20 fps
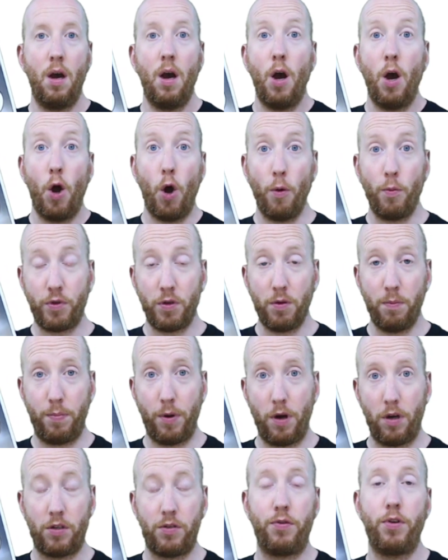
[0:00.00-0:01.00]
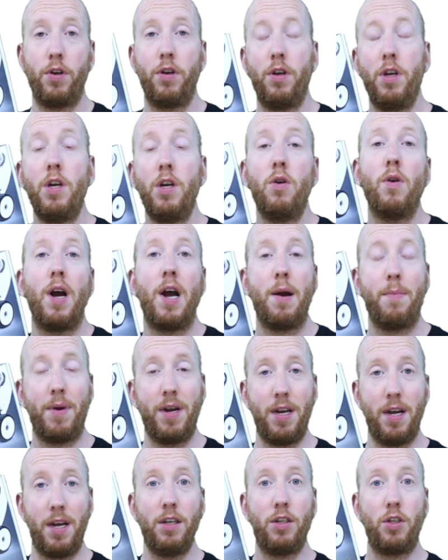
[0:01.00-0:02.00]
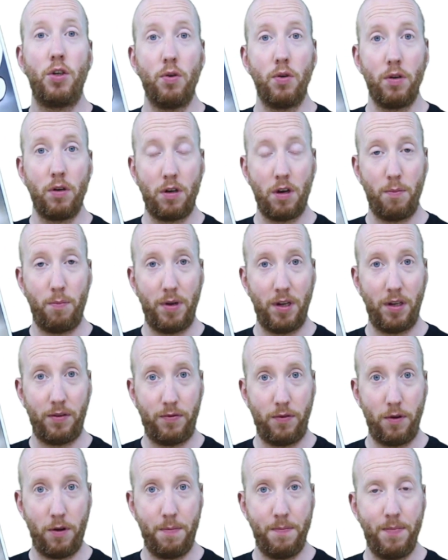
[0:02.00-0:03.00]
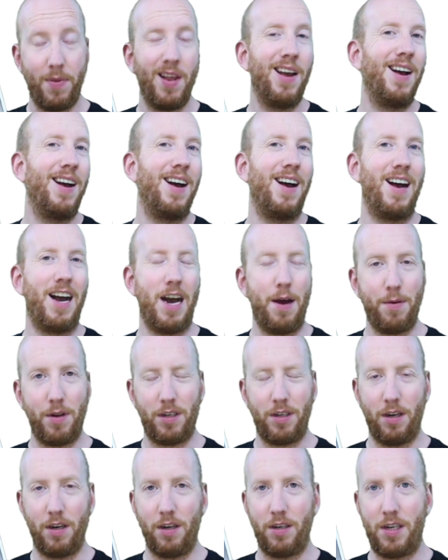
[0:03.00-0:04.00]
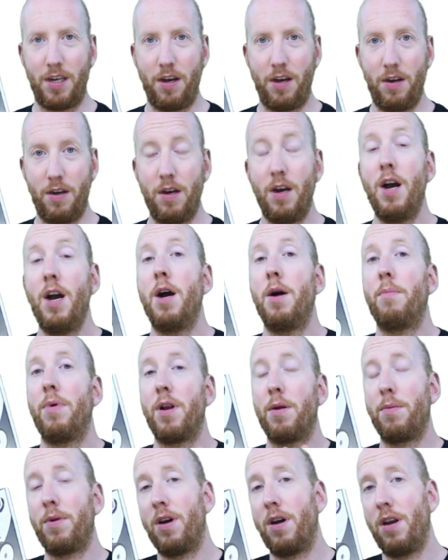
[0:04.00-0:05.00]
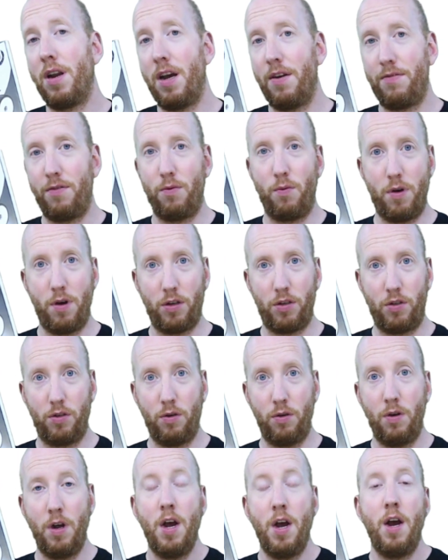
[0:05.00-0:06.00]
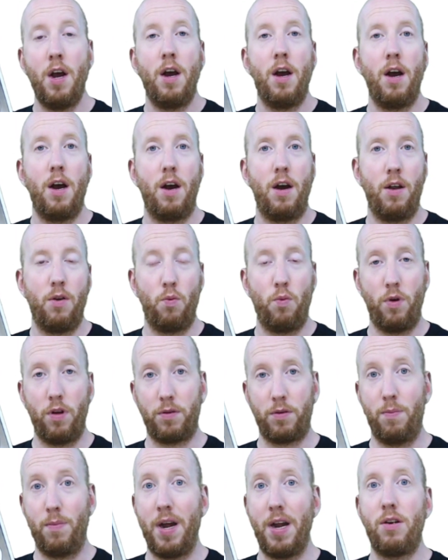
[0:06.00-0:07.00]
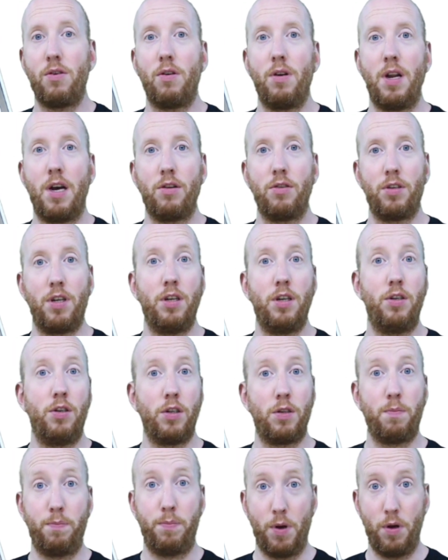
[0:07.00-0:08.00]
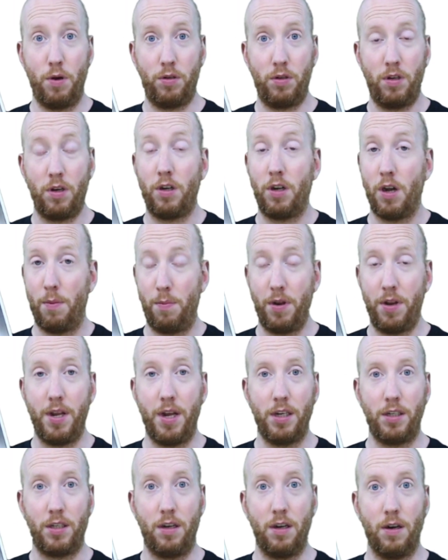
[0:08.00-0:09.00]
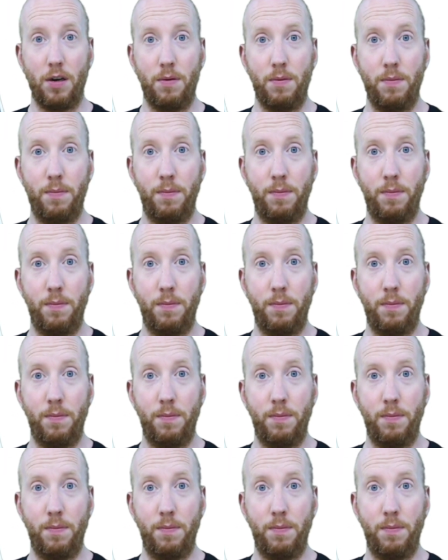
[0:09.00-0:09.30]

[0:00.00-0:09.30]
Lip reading: option parts for your new Mi9 touring car platform? I'm not going to tell you, but I'm going to have a walkthrough on what Michal Orlowski just posted a couple of days ago.